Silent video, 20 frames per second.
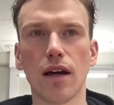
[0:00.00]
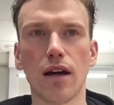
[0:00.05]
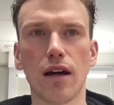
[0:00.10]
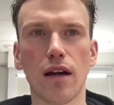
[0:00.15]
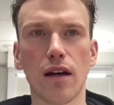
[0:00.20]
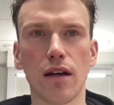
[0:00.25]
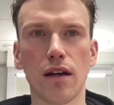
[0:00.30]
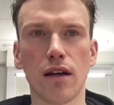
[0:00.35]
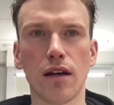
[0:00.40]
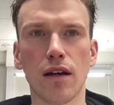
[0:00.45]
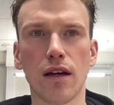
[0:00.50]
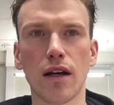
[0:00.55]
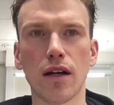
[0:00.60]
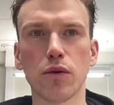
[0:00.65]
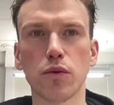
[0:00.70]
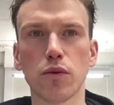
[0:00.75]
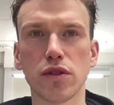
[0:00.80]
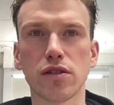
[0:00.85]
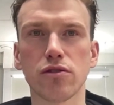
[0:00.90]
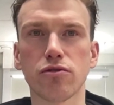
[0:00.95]

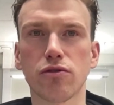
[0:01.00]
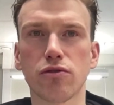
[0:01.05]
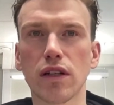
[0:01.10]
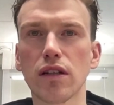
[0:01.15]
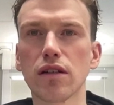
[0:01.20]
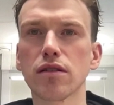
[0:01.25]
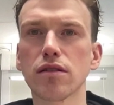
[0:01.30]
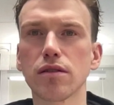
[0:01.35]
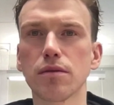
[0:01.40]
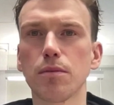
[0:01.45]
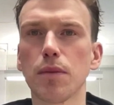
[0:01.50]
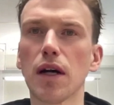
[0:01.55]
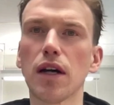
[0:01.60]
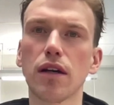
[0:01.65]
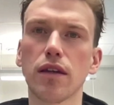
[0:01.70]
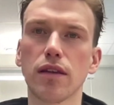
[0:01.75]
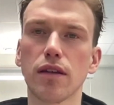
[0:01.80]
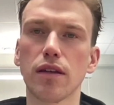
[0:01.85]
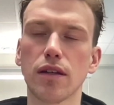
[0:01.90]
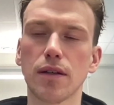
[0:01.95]
was triggered
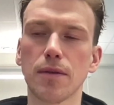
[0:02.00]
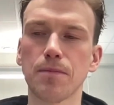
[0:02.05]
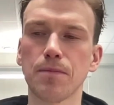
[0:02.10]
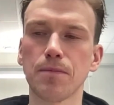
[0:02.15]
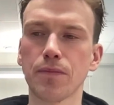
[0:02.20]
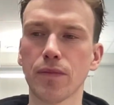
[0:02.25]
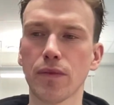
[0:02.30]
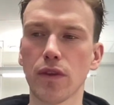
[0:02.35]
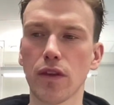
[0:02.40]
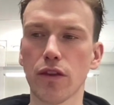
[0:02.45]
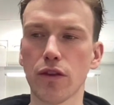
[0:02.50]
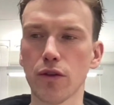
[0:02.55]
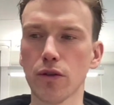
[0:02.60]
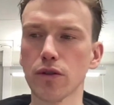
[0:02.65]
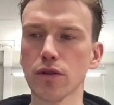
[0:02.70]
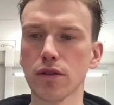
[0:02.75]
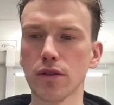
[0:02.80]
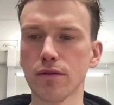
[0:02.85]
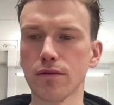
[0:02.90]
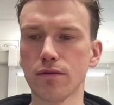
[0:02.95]
by the
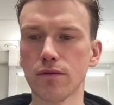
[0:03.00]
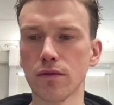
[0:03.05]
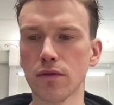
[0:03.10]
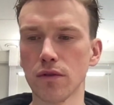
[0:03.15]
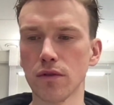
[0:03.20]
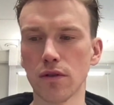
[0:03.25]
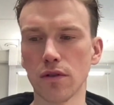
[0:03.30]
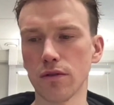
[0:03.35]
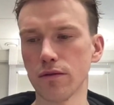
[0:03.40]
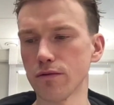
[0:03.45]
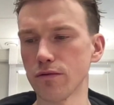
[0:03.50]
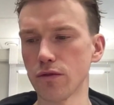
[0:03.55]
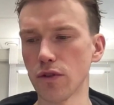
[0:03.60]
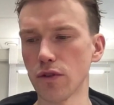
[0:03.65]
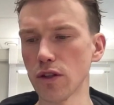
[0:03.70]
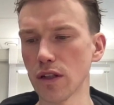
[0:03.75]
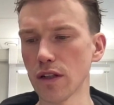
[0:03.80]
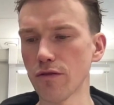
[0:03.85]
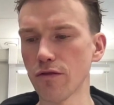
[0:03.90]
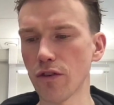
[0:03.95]
thought of
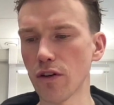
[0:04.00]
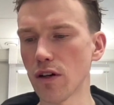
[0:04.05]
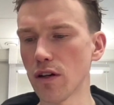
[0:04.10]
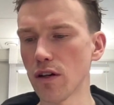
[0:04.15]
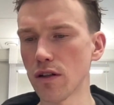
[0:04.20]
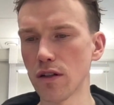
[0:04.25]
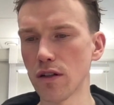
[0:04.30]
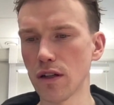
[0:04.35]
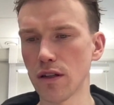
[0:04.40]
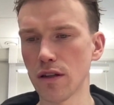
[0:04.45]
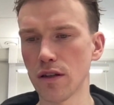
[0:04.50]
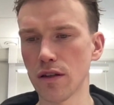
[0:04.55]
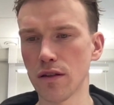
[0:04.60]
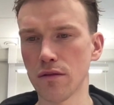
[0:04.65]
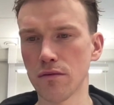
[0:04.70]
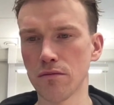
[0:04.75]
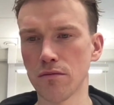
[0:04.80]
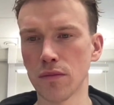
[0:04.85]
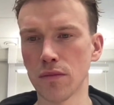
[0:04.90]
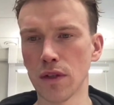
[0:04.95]
running far,
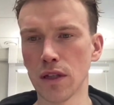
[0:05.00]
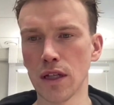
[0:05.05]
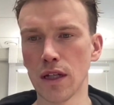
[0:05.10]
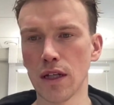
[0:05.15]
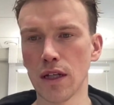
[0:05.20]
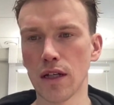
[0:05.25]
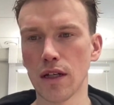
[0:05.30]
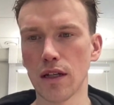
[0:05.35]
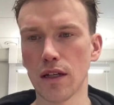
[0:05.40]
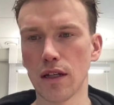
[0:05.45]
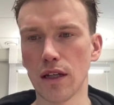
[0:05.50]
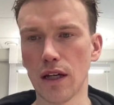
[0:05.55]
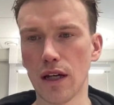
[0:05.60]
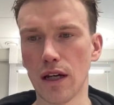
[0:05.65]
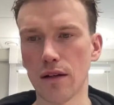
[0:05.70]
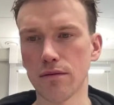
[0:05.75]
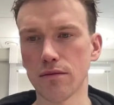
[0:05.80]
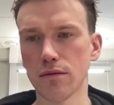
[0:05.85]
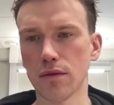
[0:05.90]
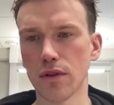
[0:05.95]
and
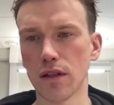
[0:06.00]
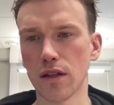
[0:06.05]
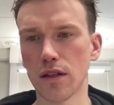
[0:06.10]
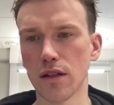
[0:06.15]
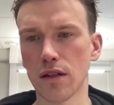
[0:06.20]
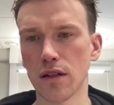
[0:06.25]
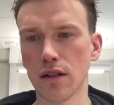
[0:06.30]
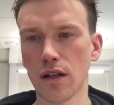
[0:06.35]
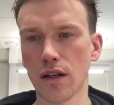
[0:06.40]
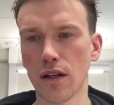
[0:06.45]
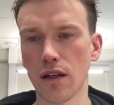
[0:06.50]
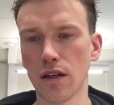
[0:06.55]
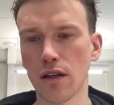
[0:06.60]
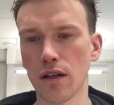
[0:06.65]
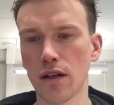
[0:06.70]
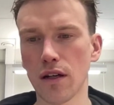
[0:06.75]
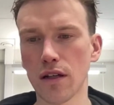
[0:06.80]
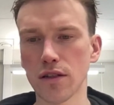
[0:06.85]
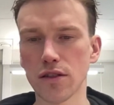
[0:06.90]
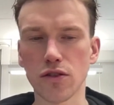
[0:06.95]

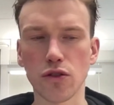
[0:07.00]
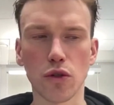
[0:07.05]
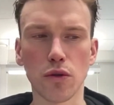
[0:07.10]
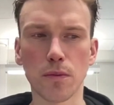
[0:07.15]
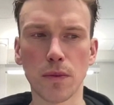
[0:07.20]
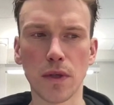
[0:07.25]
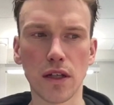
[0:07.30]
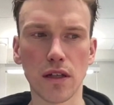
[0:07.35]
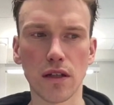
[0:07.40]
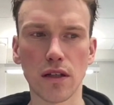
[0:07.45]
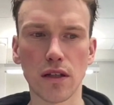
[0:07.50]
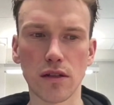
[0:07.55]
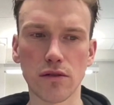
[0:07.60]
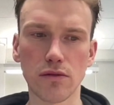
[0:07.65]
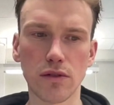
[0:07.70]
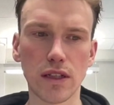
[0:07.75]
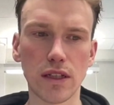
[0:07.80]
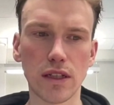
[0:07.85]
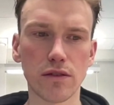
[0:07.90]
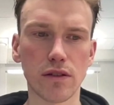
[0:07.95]
I saw my
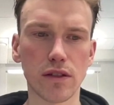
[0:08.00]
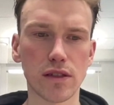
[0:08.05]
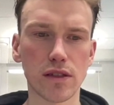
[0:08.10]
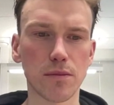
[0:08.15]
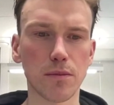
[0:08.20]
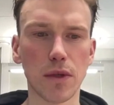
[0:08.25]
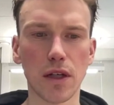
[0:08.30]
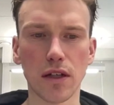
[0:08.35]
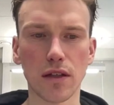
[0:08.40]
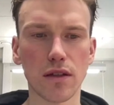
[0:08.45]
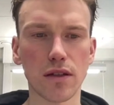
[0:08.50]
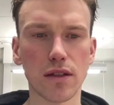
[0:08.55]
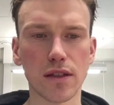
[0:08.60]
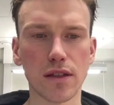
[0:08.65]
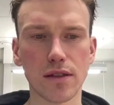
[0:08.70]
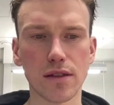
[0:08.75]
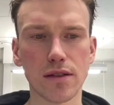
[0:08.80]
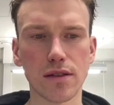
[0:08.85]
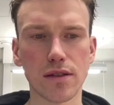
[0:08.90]
career as a biathlete.